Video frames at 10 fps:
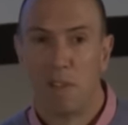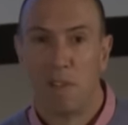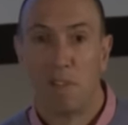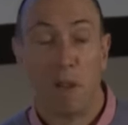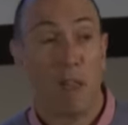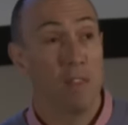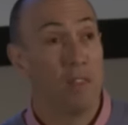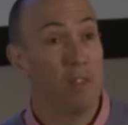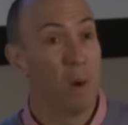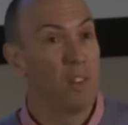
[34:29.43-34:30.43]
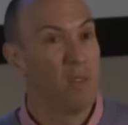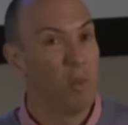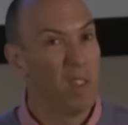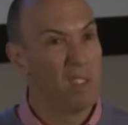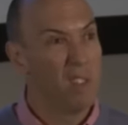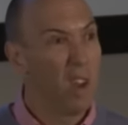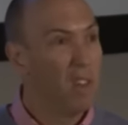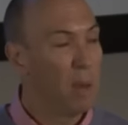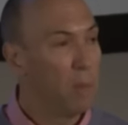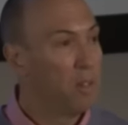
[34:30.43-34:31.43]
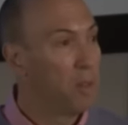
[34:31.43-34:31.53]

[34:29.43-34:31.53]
So other situations where there's no damage,